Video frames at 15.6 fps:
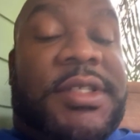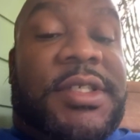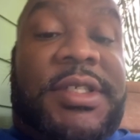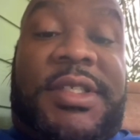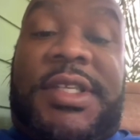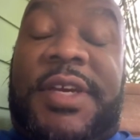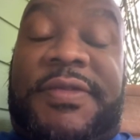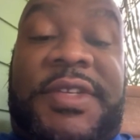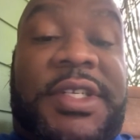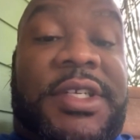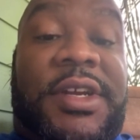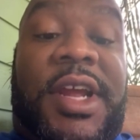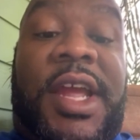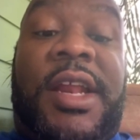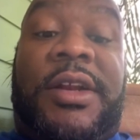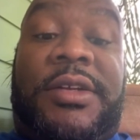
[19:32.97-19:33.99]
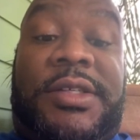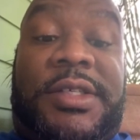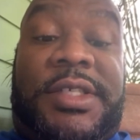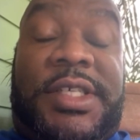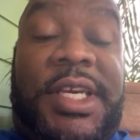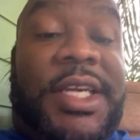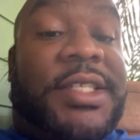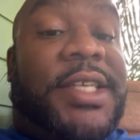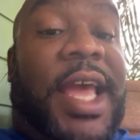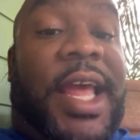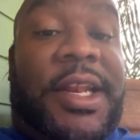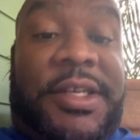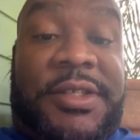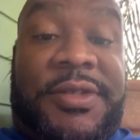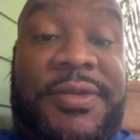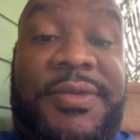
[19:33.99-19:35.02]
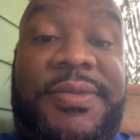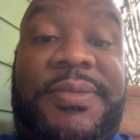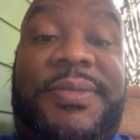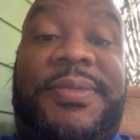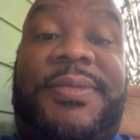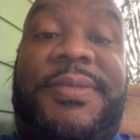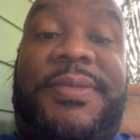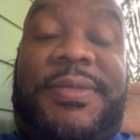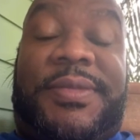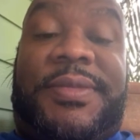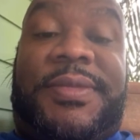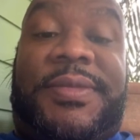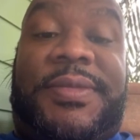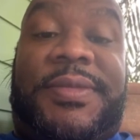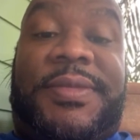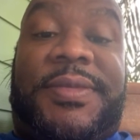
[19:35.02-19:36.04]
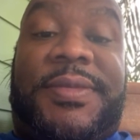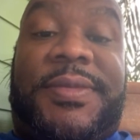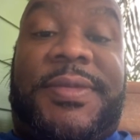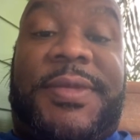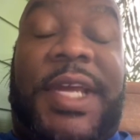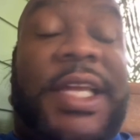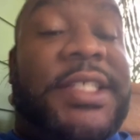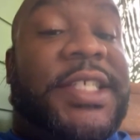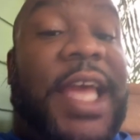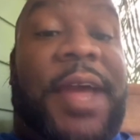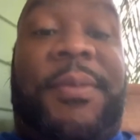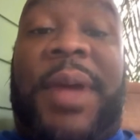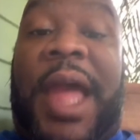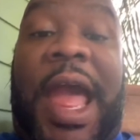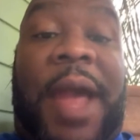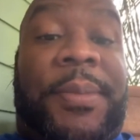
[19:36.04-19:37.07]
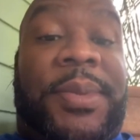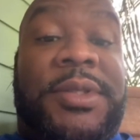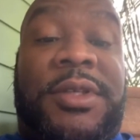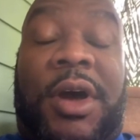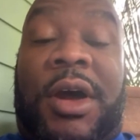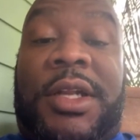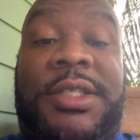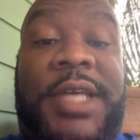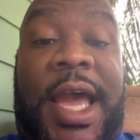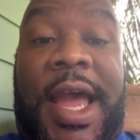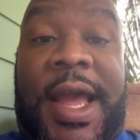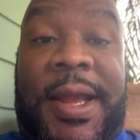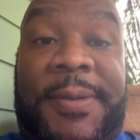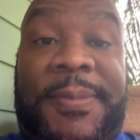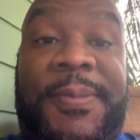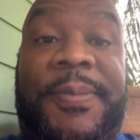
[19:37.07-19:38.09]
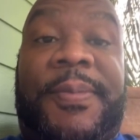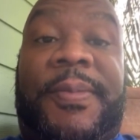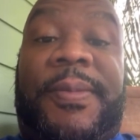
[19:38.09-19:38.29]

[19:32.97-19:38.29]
She shifted your energy. She enchanted you. Enchantment happens all the time.